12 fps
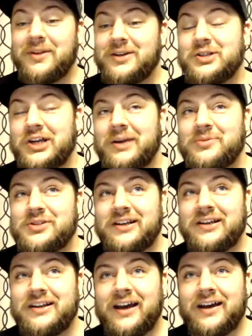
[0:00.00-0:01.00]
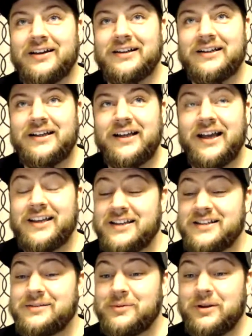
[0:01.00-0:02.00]
James and I kissed
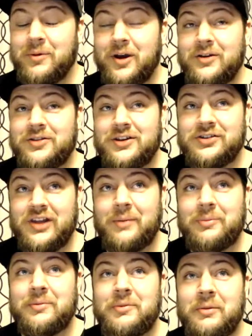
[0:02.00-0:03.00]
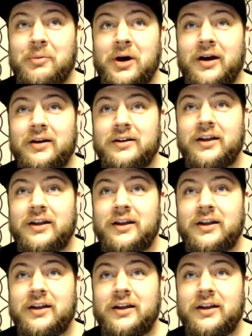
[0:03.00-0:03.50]
him in the mouth and slapped him in the butt.